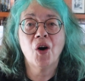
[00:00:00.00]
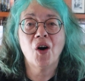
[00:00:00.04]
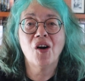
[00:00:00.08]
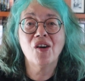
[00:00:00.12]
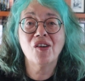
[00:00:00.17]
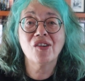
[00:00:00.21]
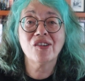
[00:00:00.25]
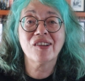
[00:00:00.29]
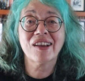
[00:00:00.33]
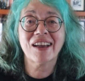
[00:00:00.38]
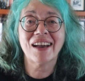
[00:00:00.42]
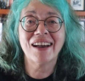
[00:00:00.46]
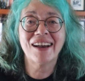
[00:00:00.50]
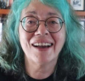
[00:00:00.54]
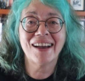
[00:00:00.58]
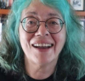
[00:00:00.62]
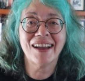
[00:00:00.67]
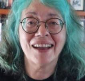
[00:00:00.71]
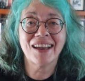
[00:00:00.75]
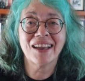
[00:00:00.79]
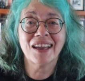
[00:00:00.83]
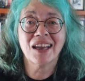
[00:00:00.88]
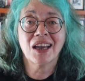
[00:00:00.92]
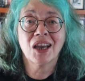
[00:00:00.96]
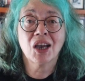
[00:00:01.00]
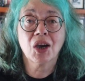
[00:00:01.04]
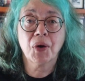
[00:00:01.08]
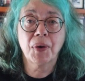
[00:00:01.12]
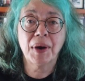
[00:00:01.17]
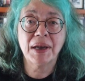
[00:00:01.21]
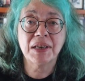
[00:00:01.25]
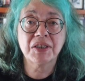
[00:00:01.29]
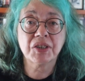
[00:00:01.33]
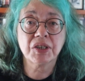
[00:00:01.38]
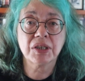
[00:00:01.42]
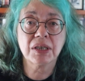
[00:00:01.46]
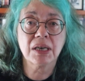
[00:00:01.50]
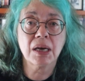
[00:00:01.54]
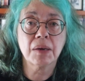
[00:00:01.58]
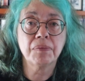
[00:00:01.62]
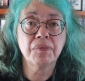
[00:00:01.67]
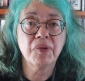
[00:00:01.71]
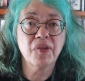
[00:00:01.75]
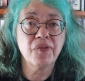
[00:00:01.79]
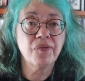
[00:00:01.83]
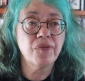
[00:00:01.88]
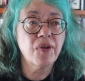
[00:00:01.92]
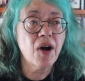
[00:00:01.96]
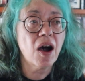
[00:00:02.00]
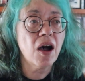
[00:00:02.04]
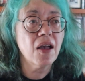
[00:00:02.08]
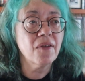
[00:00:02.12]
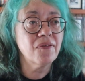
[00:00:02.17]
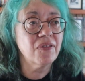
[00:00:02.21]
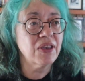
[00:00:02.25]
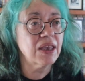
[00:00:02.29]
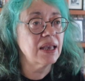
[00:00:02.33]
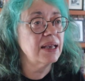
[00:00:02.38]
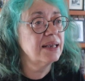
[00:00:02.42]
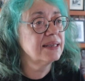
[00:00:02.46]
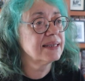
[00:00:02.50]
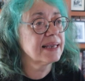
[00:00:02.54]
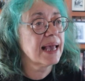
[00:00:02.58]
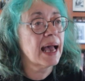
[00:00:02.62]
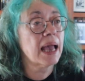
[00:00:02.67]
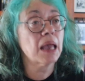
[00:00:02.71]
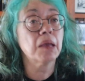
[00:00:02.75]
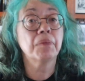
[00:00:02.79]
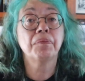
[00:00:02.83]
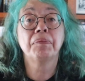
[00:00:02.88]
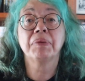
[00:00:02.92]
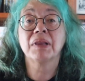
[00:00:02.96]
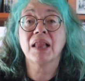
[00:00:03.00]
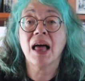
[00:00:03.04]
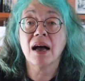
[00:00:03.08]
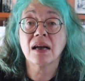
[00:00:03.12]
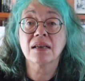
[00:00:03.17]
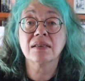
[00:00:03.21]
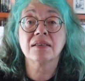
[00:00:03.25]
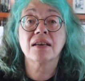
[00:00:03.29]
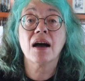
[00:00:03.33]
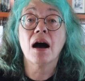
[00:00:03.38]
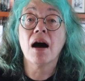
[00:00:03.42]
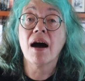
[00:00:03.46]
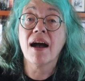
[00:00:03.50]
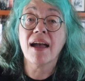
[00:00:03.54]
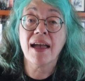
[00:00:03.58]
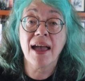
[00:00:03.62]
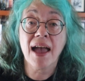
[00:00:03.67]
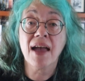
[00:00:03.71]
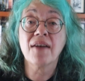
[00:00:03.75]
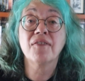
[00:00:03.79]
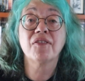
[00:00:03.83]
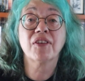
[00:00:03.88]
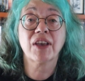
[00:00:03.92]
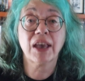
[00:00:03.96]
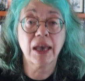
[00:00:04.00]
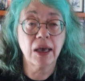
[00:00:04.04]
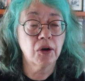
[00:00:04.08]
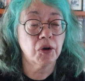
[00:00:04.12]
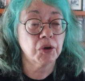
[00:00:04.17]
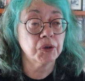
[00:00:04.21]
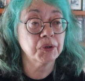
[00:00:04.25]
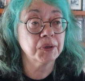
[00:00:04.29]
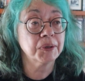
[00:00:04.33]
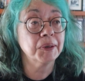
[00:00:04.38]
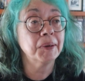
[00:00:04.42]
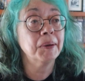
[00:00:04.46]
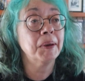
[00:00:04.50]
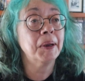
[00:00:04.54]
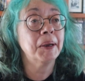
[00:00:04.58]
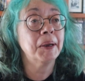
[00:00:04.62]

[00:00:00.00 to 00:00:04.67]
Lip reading: Okay, question number 5 is a plant I have killed.